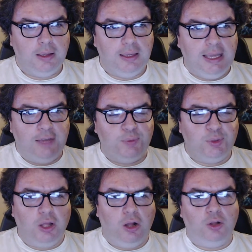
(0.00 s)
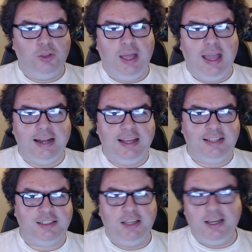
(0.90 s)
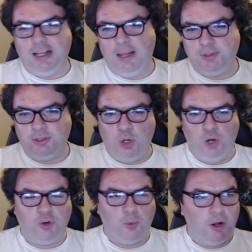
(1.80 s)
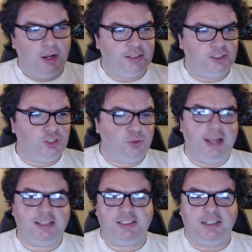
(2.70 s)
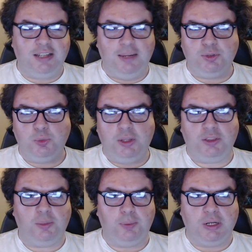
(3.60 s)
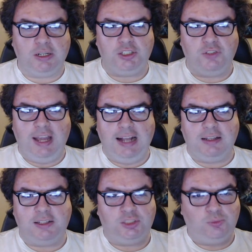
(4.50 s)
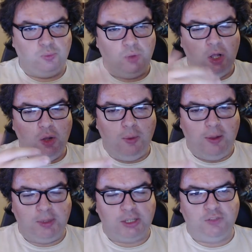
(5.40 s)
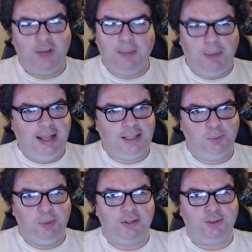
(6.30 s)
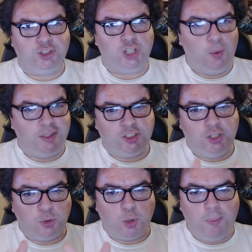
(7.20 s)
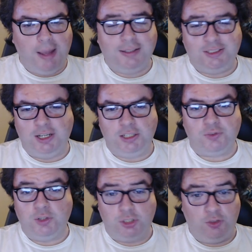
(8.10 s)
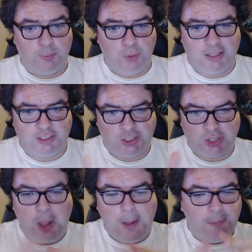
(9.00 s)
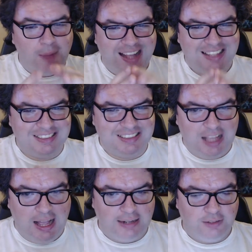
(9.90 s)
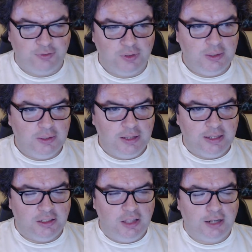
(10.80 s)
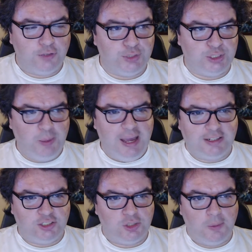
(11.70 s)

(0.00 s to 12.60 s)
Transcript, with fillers: even with all the headaches and hiccups and overwork and stress that comes with the production of an that's production of anime as depicted in the show, it's still a romanticized version of the process by a lot of in a lot of respects.